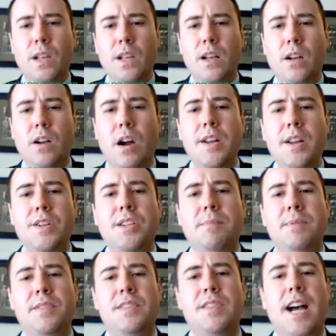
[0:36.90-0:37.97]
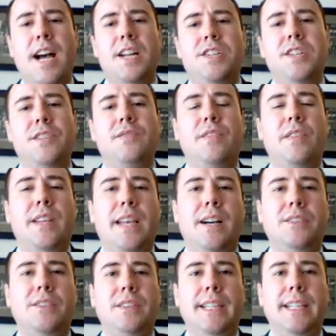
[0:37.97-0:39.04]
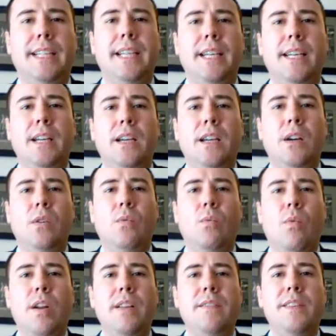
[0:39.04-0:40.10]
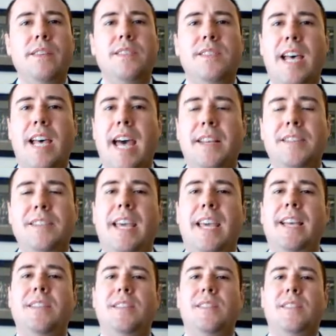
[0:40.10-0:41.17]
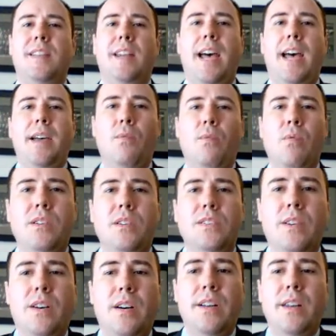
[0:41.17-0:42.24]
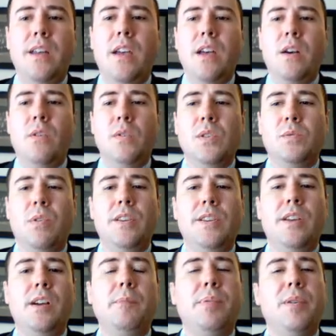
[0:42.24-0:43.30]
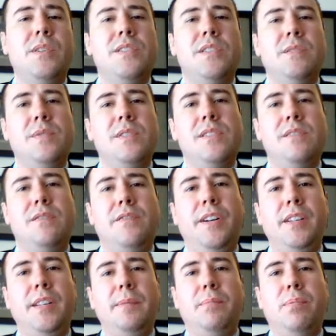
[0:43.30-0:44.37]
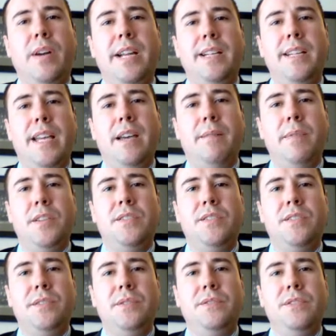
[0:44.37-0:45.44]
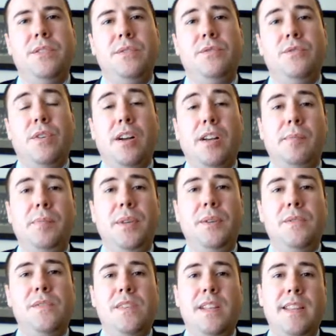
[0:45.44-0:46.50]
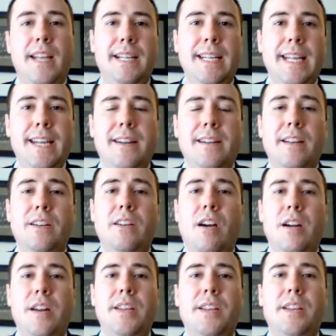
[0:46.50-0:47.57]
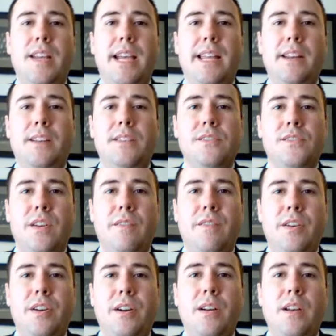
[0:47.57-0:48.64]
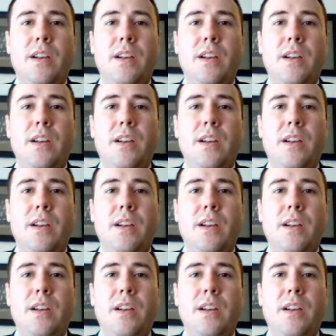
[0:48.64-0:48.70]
Guardianship is not just for the elderly. One of the saddest cases that I worked on was where a young person was severely brain damaged due to drug abuse, and they needed a guardian and a conservator